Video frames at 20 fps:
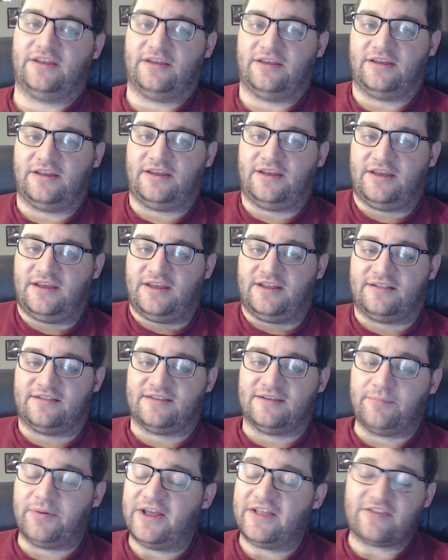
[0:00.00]
it
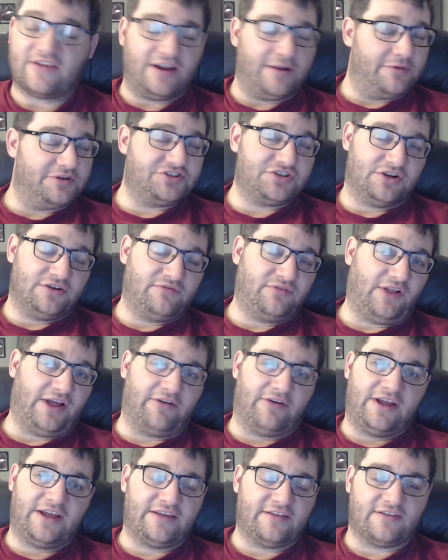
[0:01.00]
depends on how much you're going to fly,
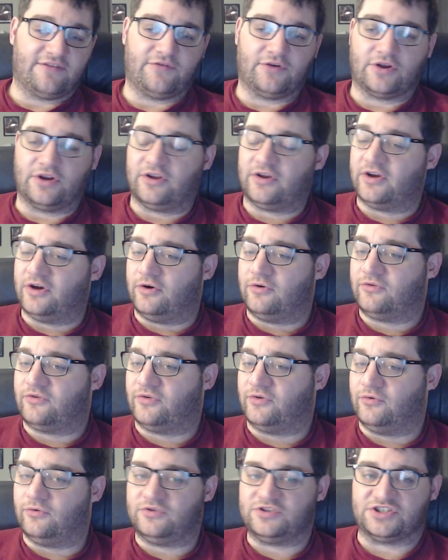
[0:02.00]
right? Because if you're going to go
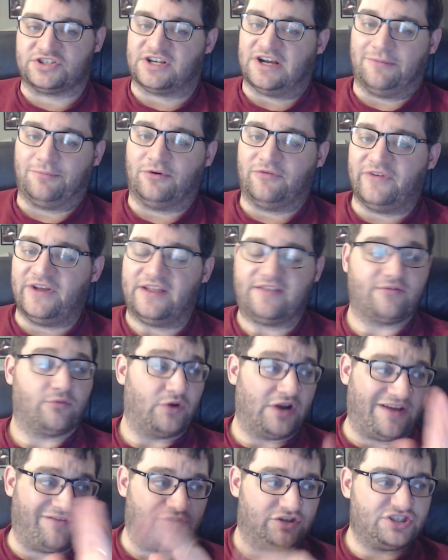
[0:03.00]
to just a couple events,
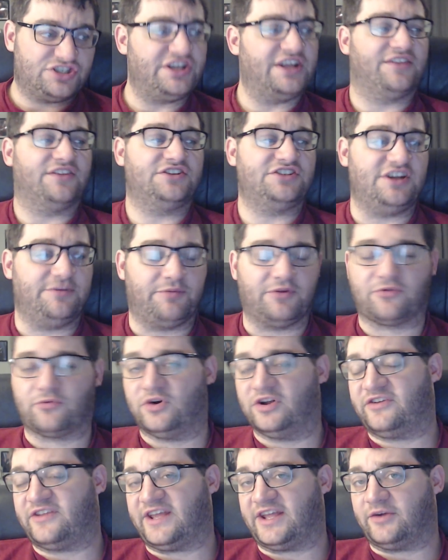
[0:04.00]
whatever, just take the cheapest
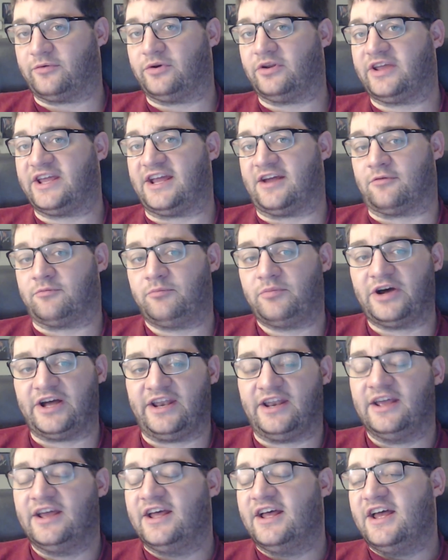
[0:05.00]
one, take it when you can.
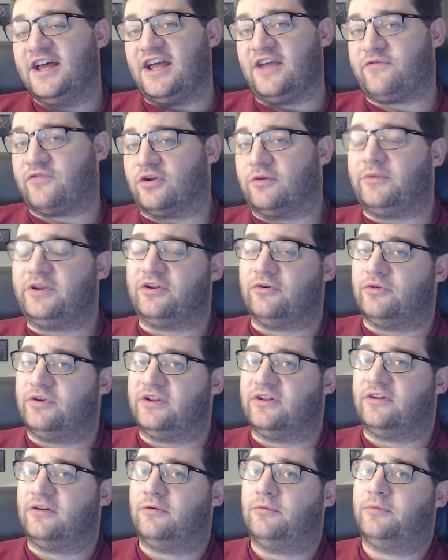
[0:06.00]
But if you're going to be doing it
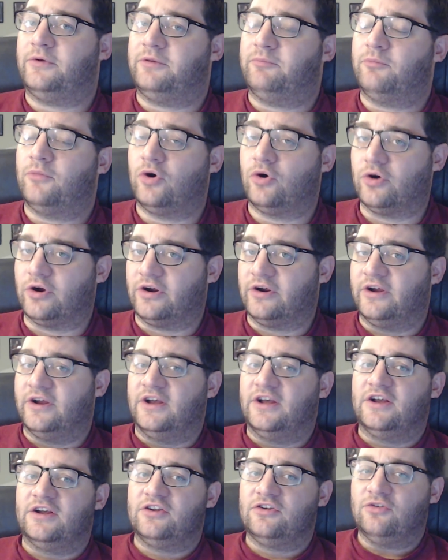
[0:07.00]
a little bit more,
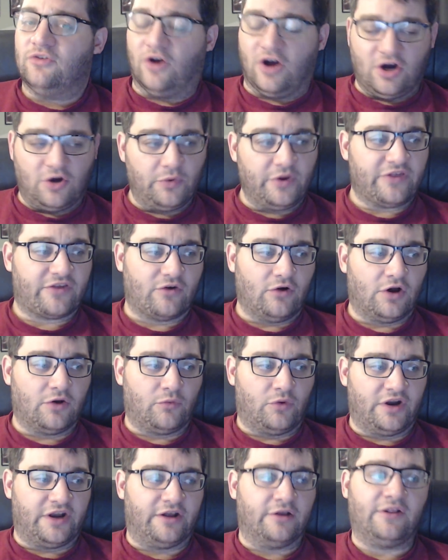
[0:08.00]
always go on
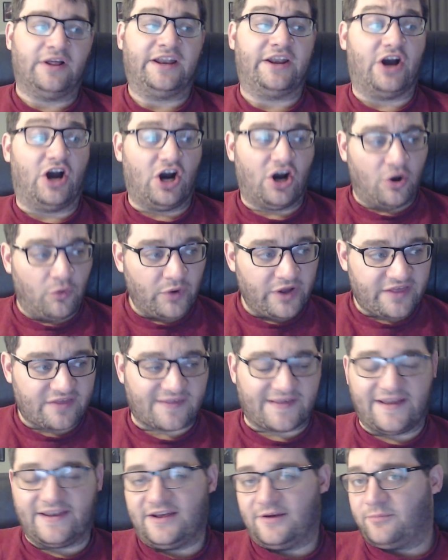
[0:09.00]
one airline. Always
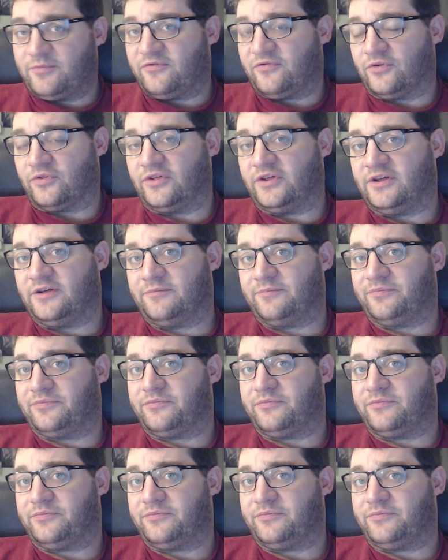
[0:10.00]
sign up for the